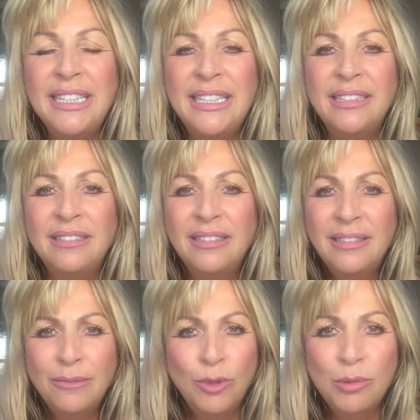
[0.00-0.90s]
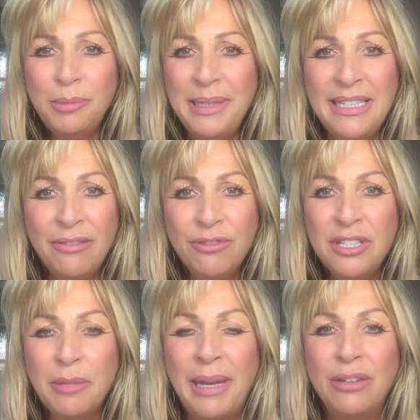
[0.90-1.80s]
in, what will be
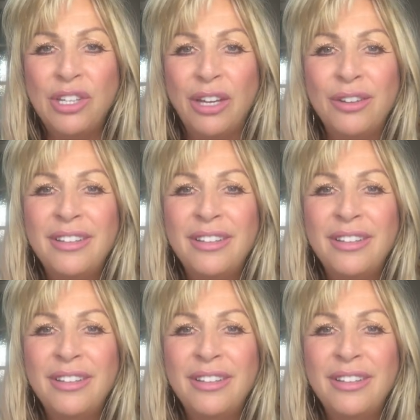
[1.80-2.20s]
different about you?